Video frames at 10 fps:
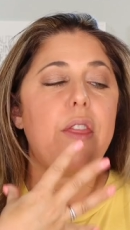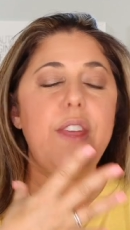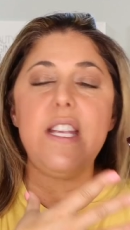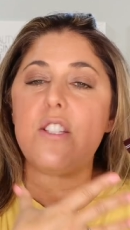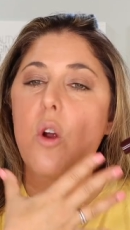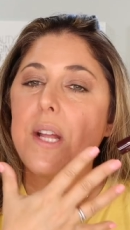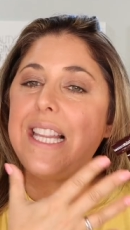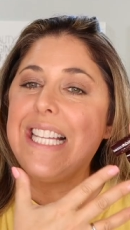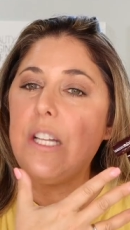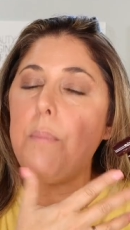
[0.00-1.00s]
these are a
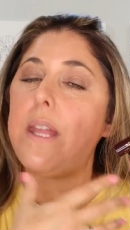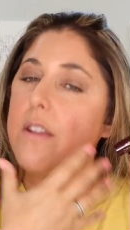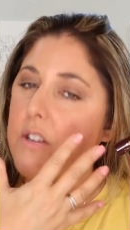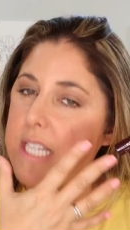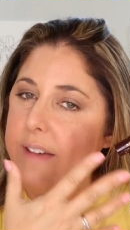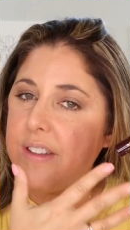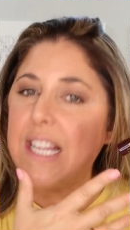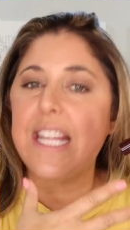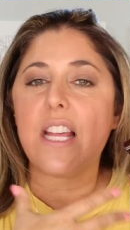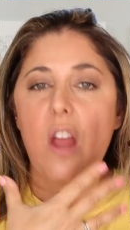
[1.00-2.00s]
little bit, they're
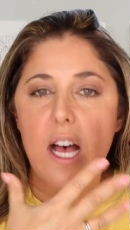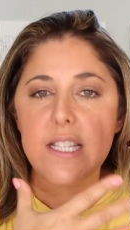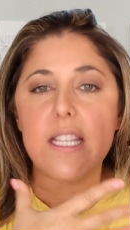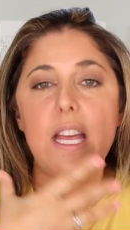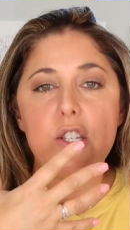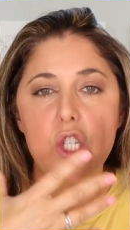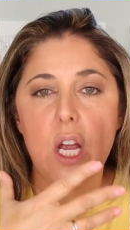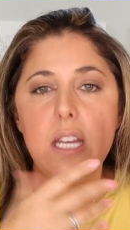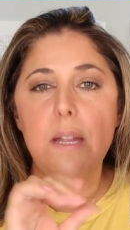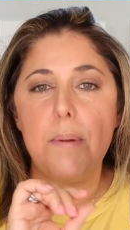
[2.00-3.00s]
definitely glossy and
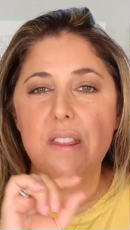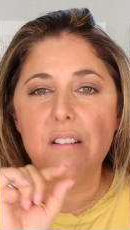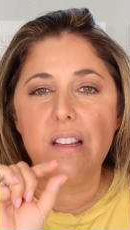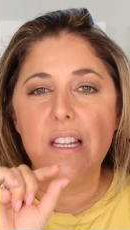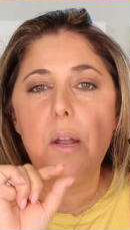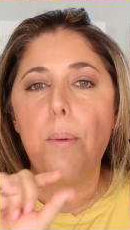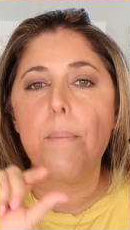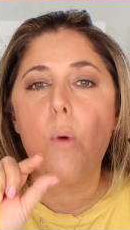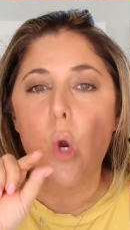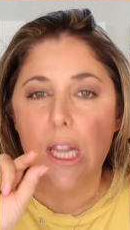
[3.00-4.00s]
shiny, but they're a little bit more